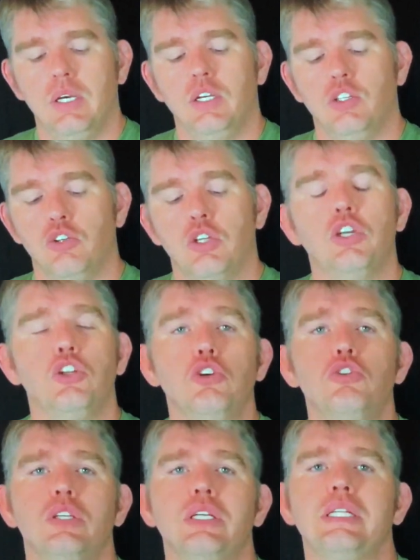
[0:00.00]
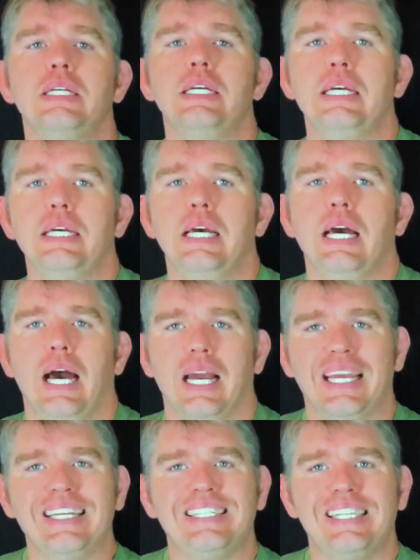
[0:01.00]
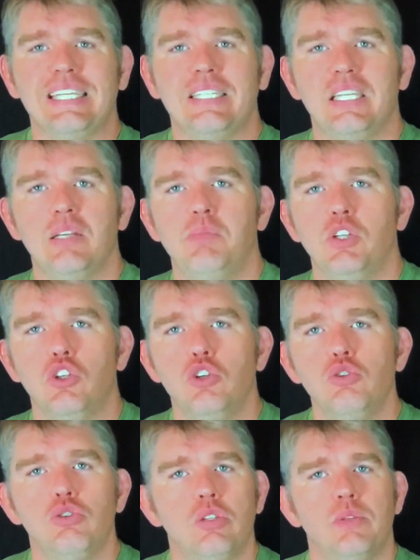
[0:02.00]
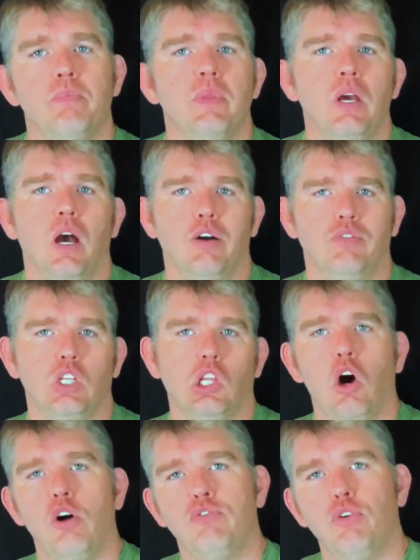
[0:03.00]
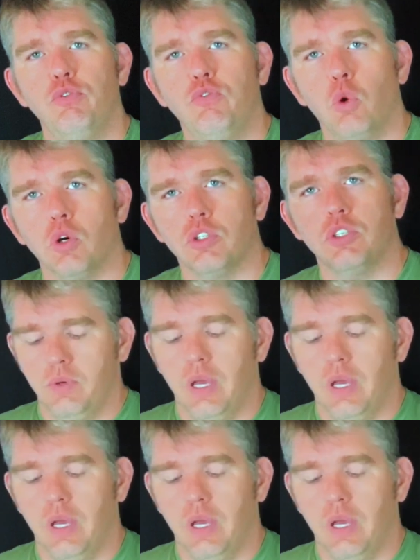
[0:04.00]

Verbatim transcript: You can use it against the attempted use of unlawful force,